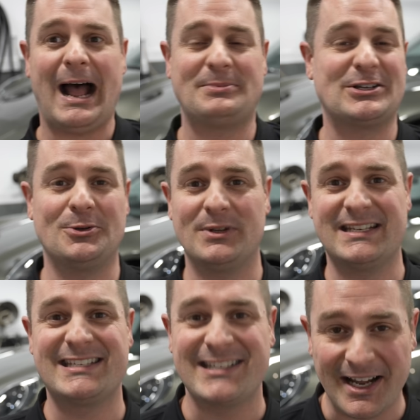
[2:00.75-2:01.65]
absolutely
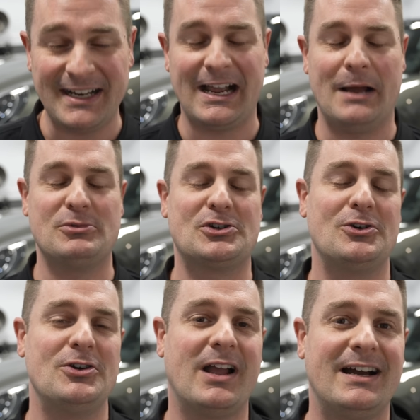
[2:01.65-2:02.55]
stunning. I'm sure
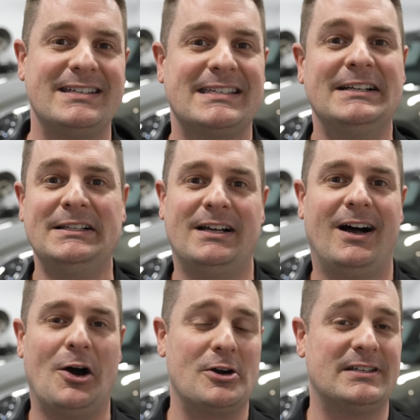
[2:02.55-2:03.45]
you guys
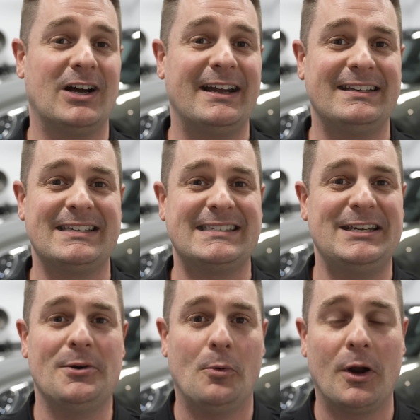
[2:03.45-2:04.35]
are dying to
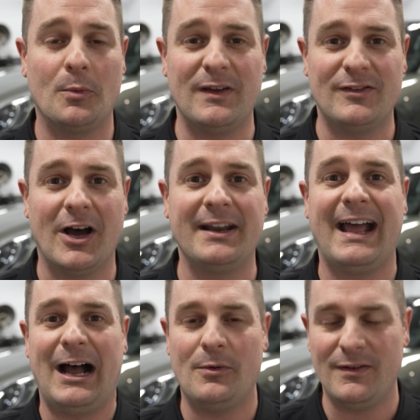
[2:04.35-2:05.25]
see what we've done,
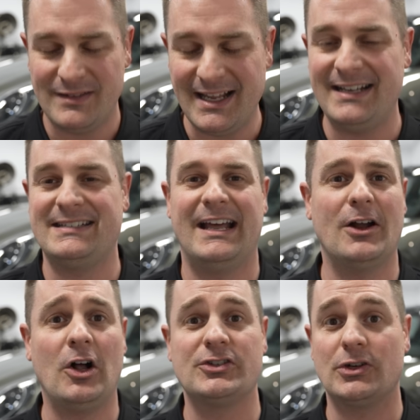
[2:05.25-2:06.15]
how we've did it, and
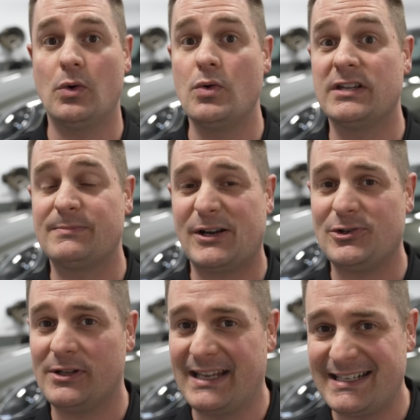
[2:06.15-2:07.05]
also who the
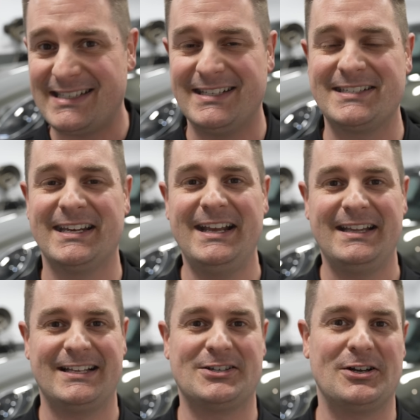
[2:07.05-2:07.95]
special guest is
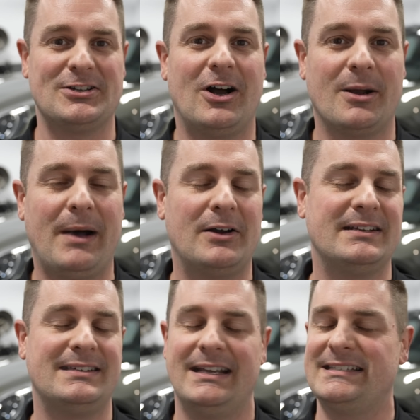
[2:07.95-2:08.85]
that's gonna talk about
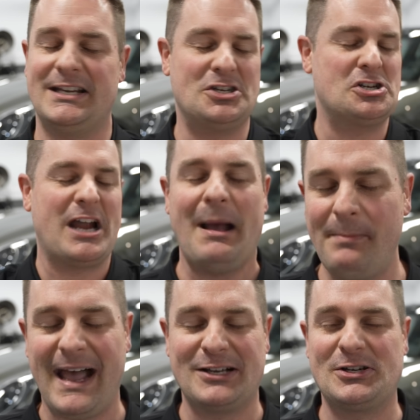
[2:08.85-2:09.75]
it. It's a
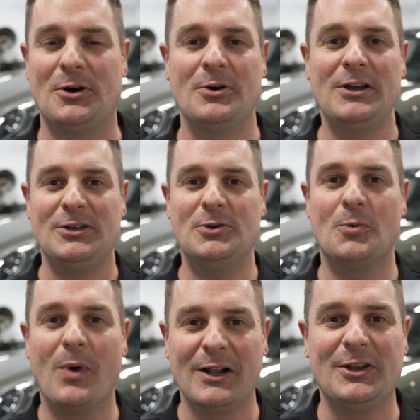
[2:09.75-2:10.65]
jam-packed show you
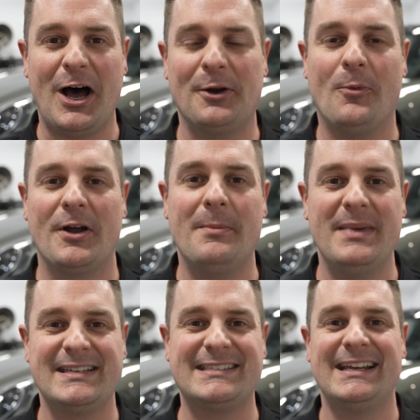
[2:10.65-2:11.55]
will not wanna
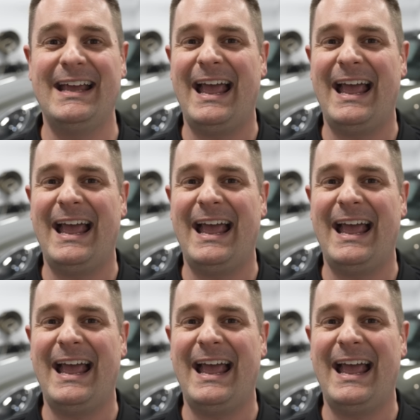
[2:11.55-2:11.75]
miss.